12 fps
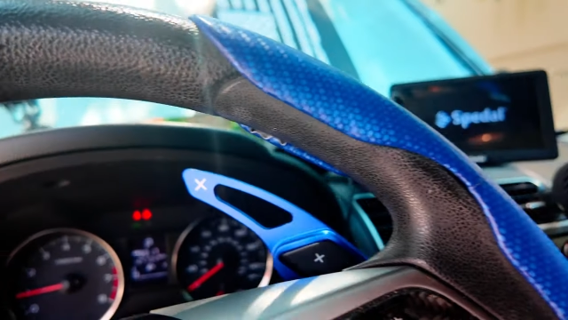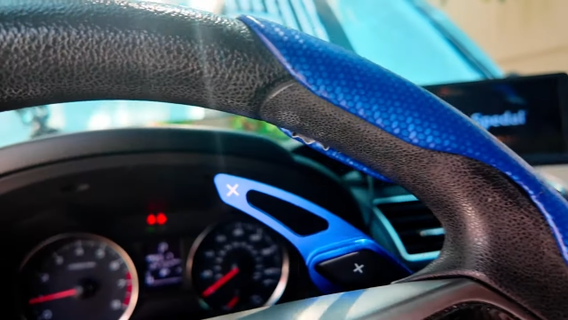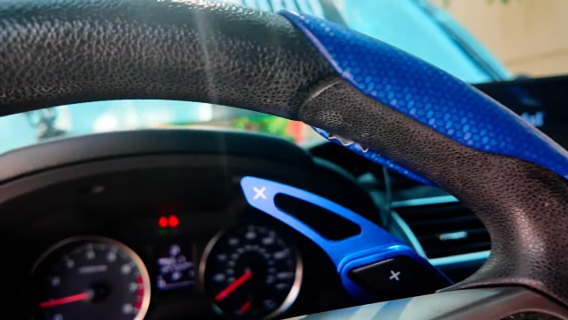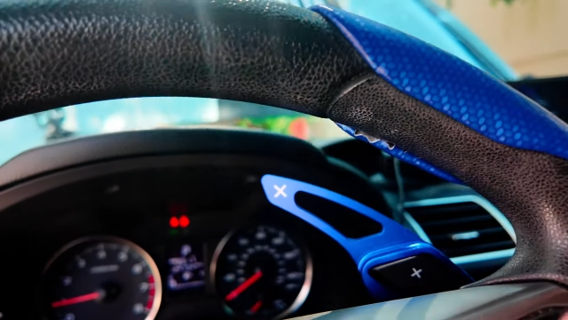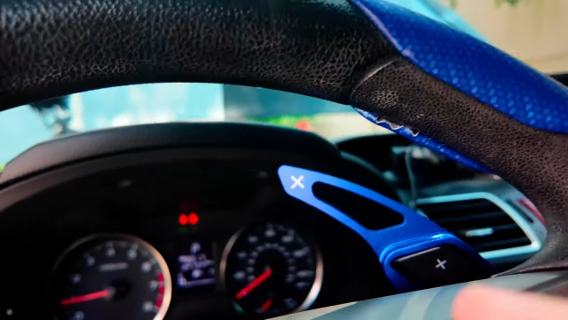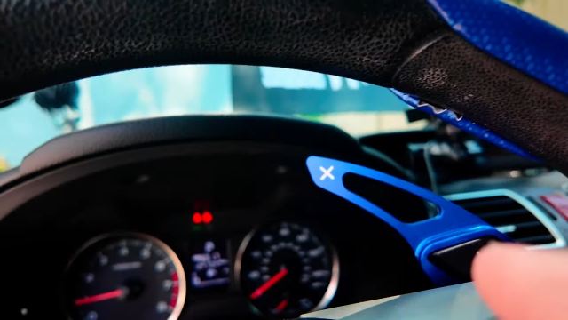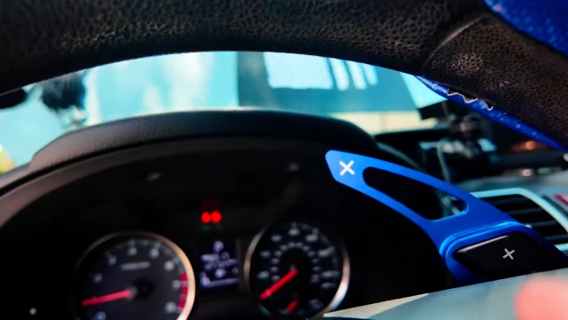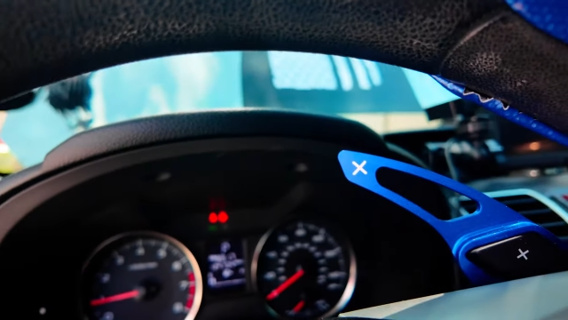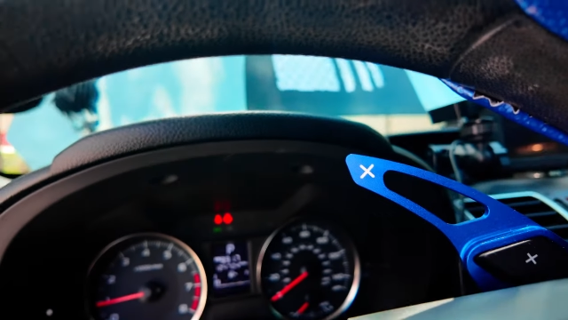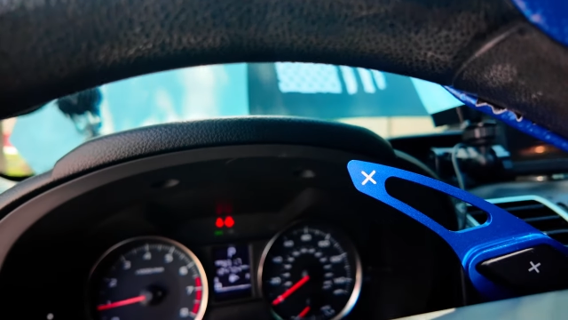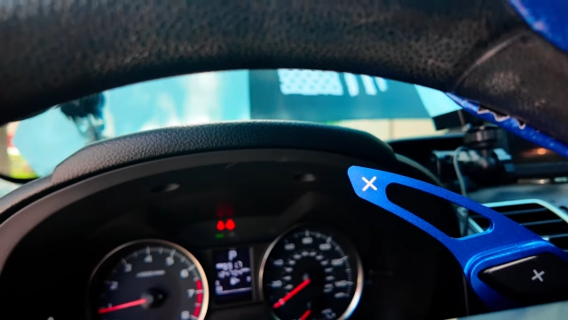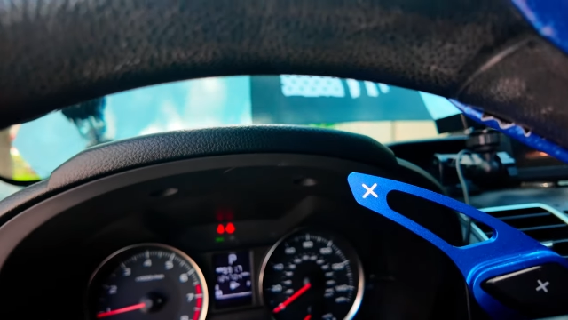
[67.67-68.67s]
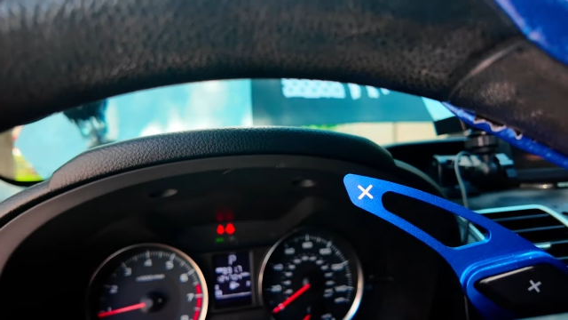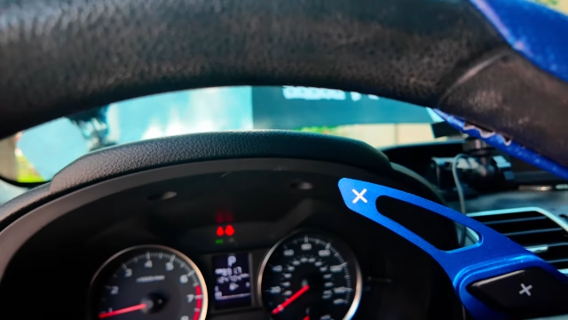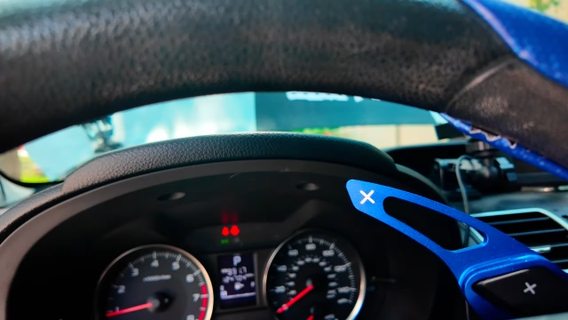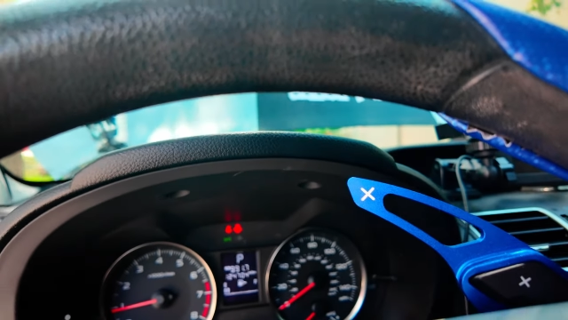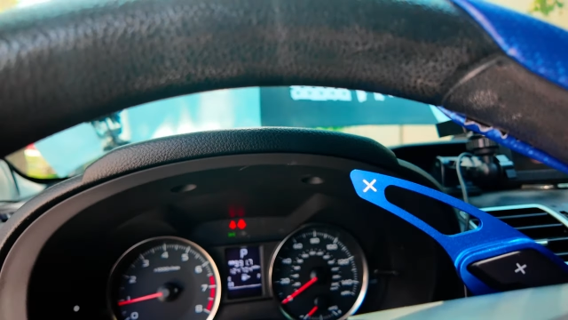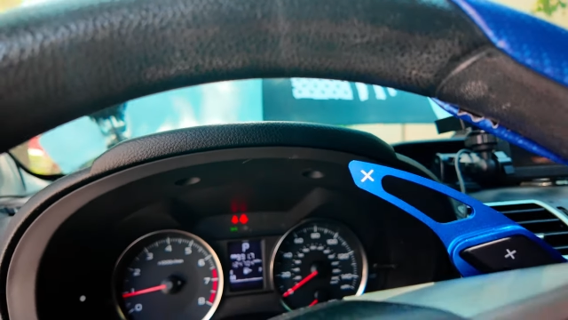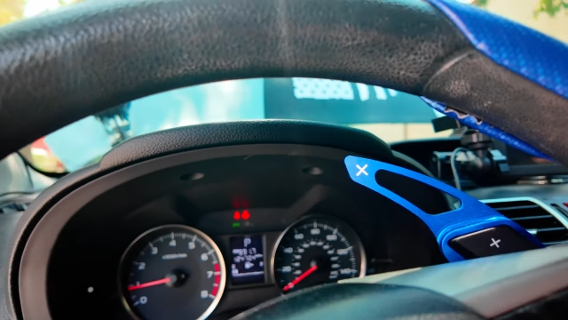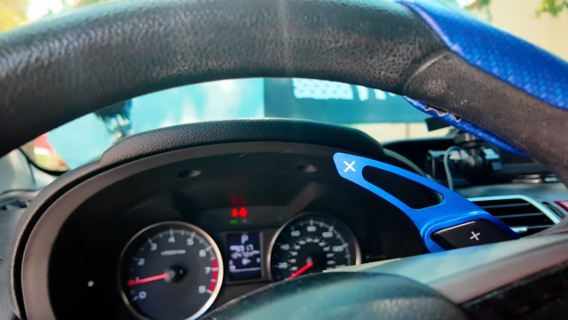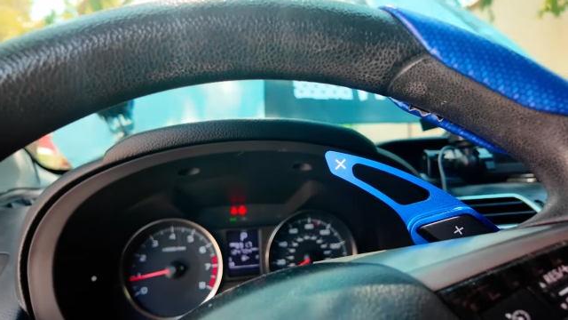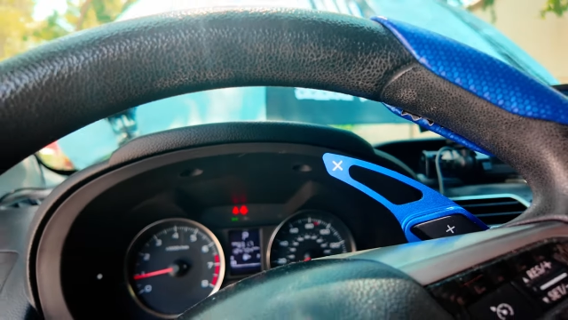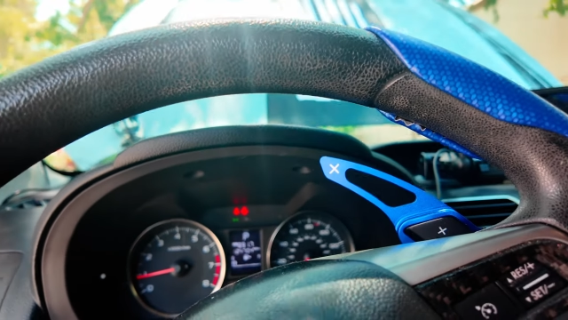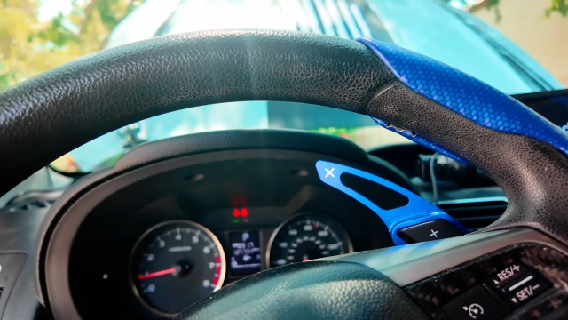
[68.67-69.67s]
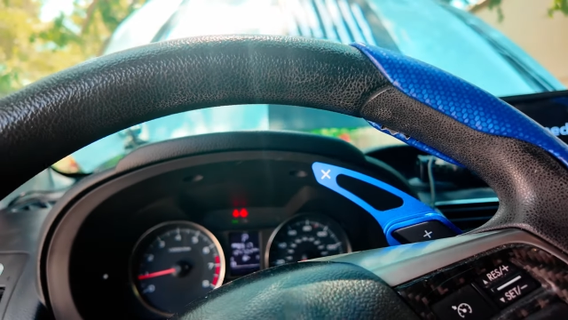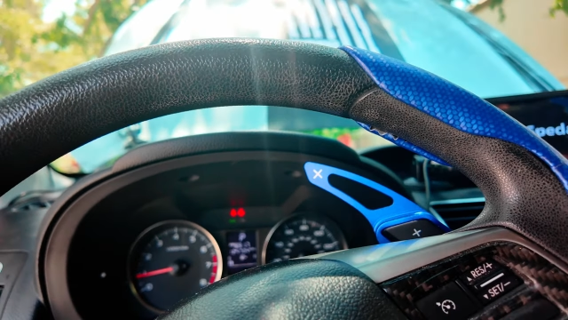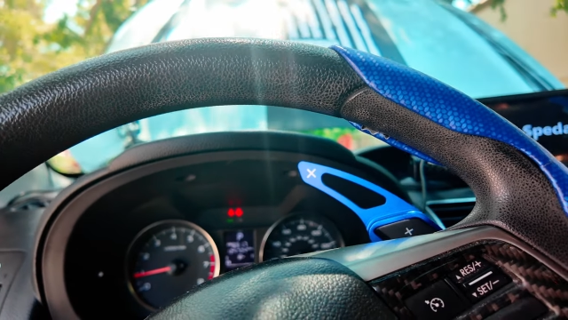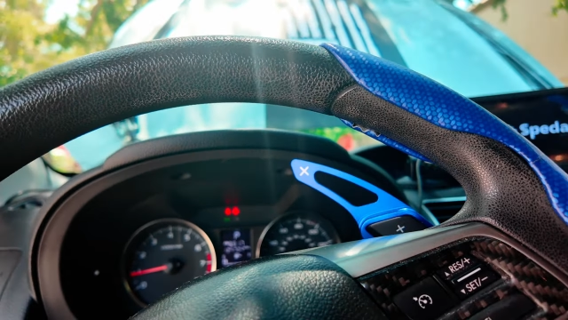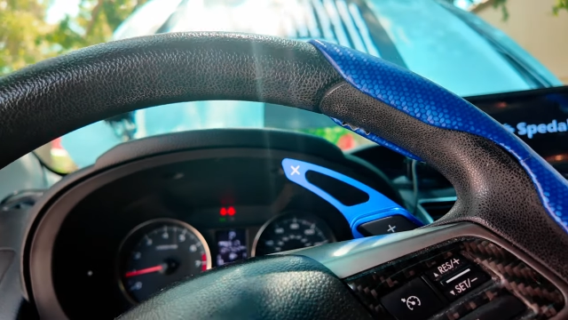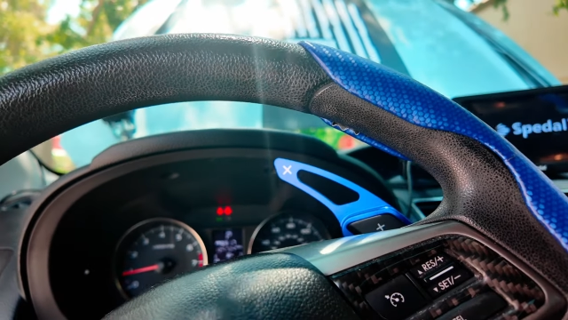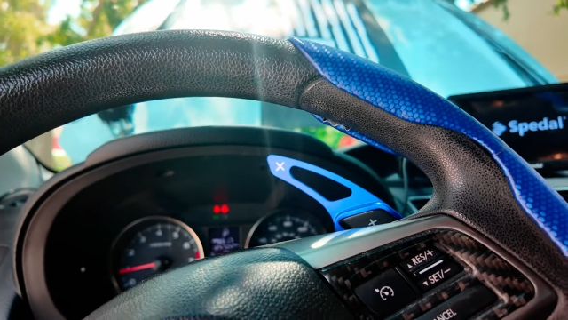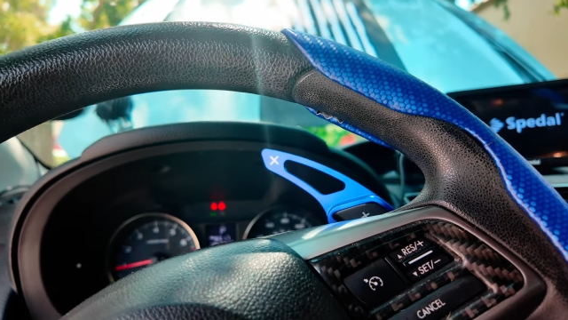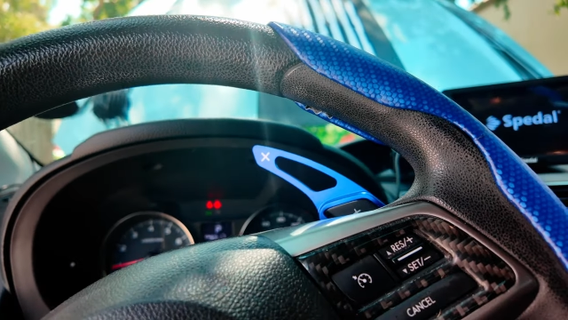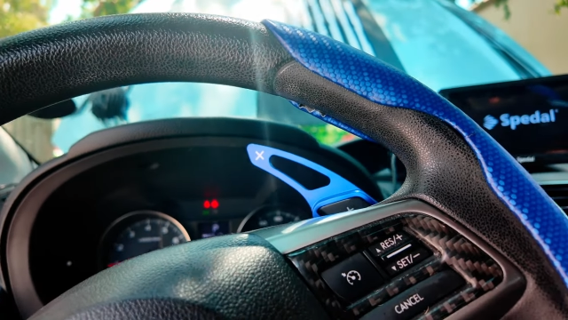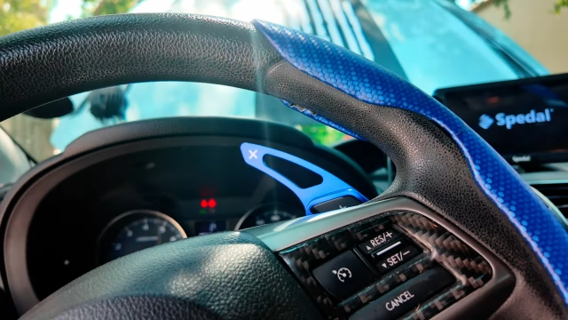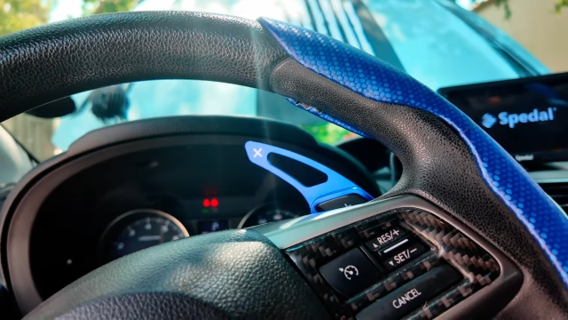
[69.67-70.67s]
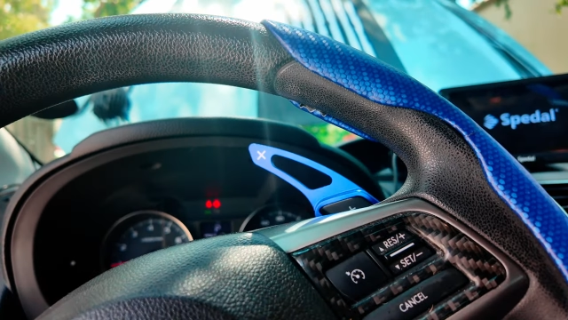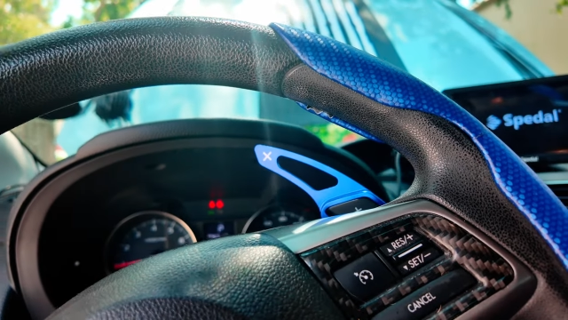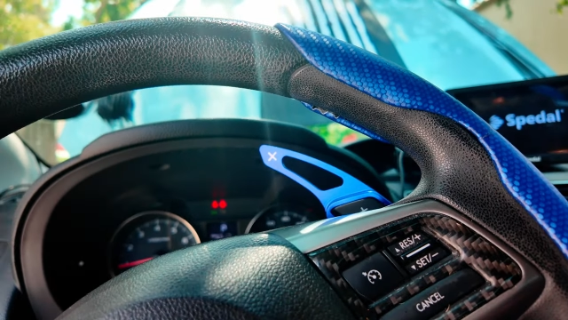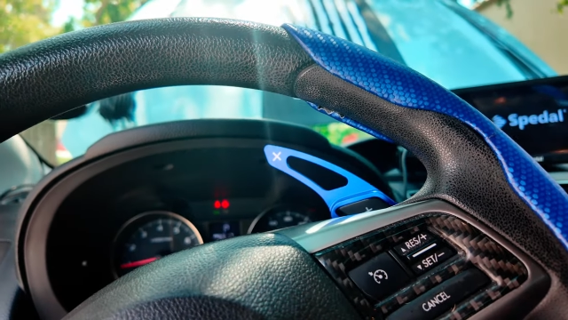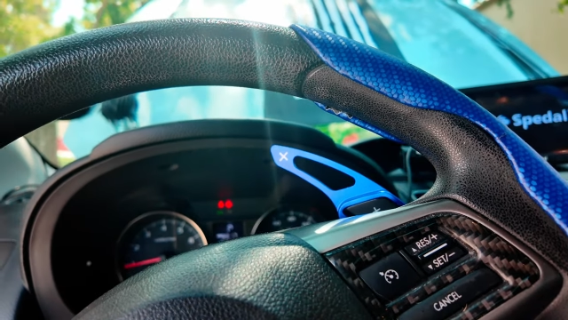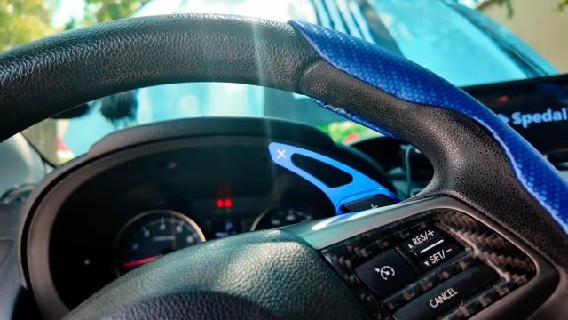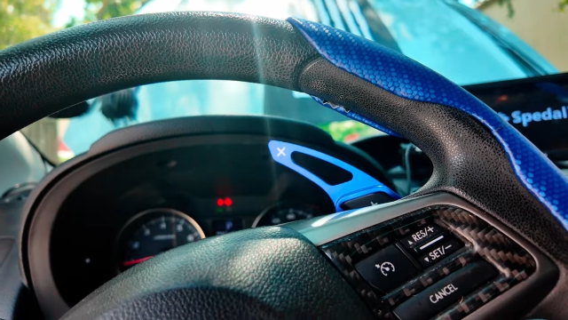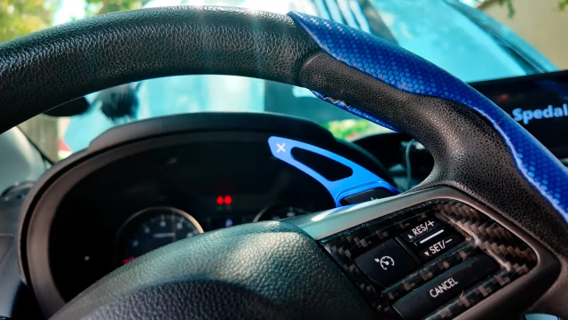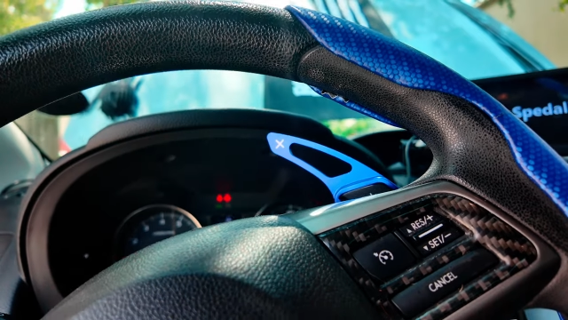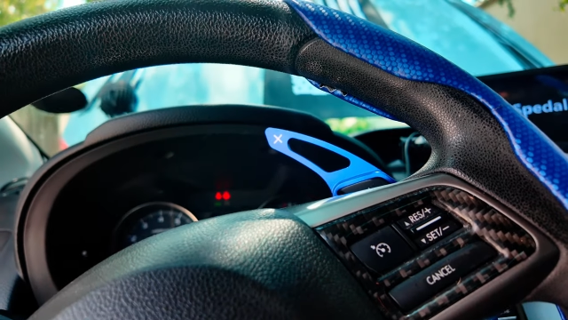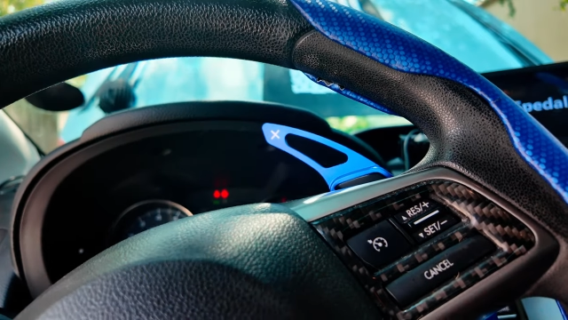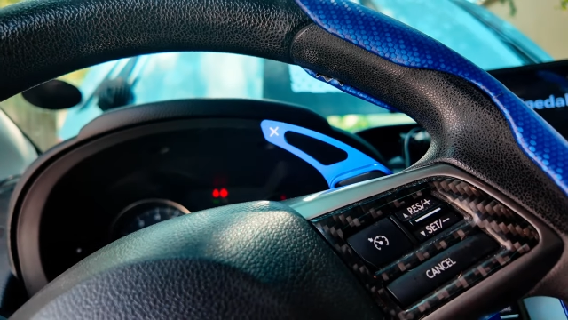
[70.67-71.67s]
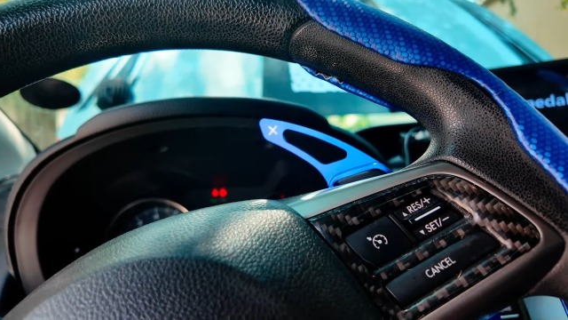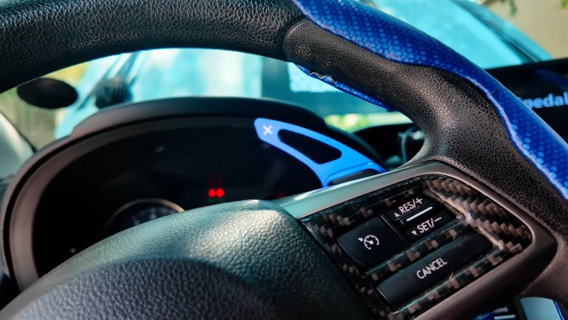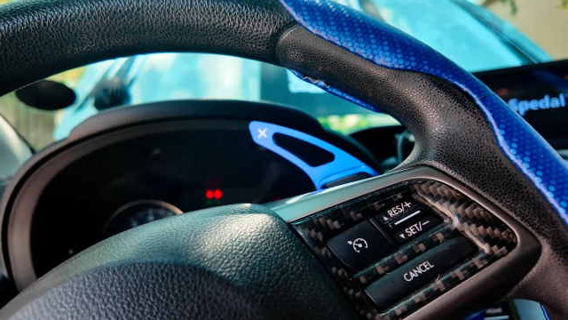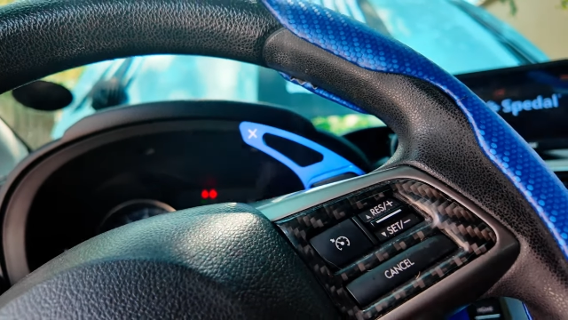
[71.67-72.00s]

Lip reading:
No face is visible, so there are no lips to read.